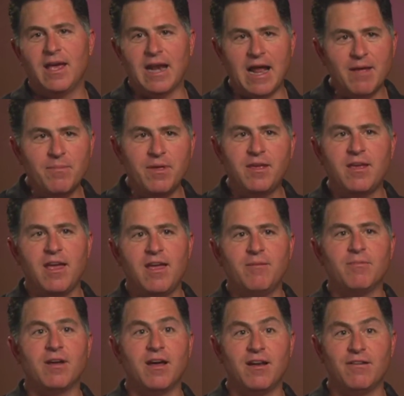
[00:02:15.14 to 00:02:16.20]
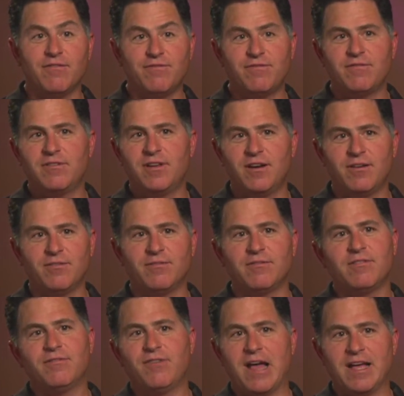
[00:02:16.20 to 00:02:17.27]
and I became kind of you know
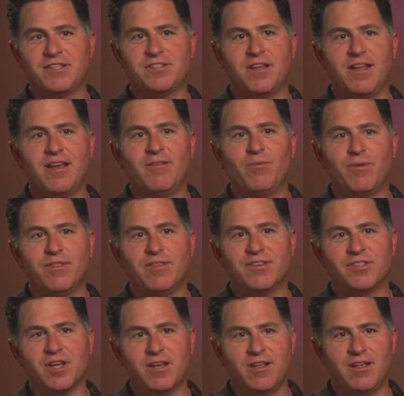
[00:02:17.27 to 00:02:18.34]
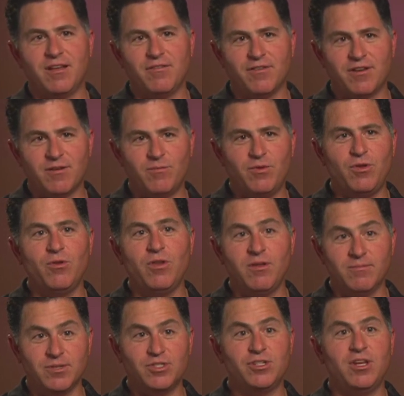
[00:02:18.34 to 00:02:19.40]
fascinated with this idea of a
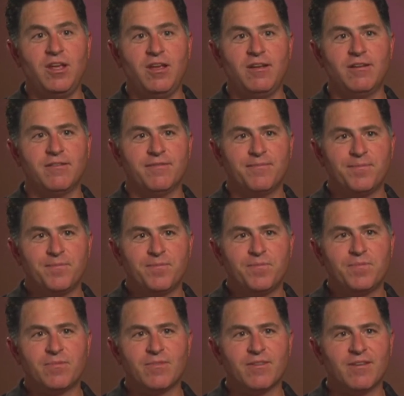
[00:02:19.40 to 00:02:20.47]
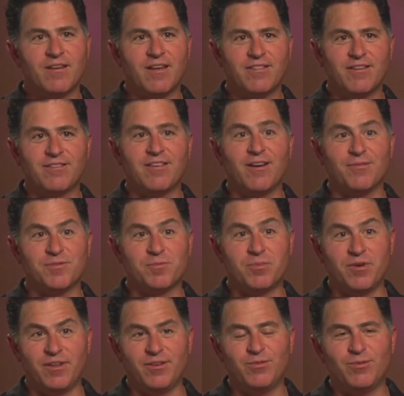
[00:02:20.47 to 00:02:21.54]
computing machine. I thought that was
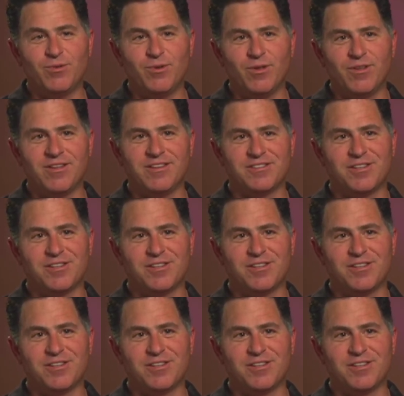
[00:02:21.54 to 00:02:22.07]
pretty cool,